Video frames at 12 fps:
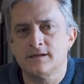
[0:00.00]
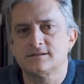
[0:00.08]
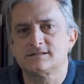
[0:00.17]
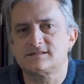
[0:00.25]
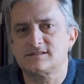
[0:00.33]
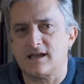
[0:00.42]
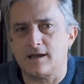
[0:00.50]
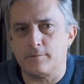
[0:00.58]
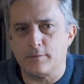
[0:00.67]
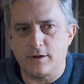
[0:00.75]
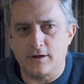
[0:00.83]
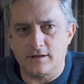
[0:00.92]

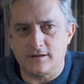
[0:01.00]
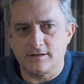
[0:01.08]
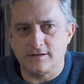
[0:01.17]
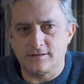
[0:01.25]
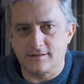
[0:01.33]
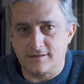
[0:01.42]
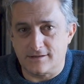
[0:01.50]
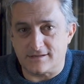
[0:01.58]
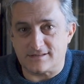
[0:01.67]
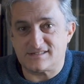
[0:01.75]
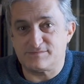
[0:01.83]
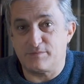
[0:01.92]
some
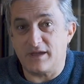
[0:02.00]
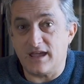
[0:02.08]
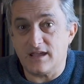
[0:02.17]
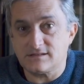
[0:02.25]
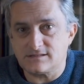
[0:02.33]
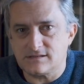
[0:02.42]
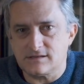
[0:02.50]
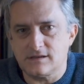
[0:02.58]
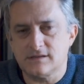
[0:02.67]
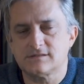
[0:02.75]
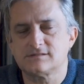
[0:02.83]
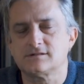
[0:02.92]
little space
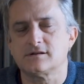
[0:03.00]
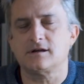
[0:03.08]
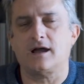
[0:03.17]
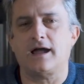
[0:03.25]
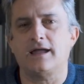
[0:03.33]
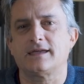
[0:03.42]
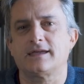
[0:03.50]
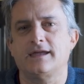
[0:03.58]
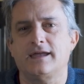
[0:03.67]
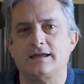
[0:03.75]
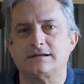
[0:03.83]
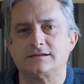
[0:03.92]
so I
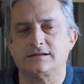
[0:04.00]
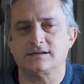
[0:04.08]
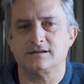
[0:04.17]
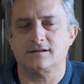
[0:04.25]
can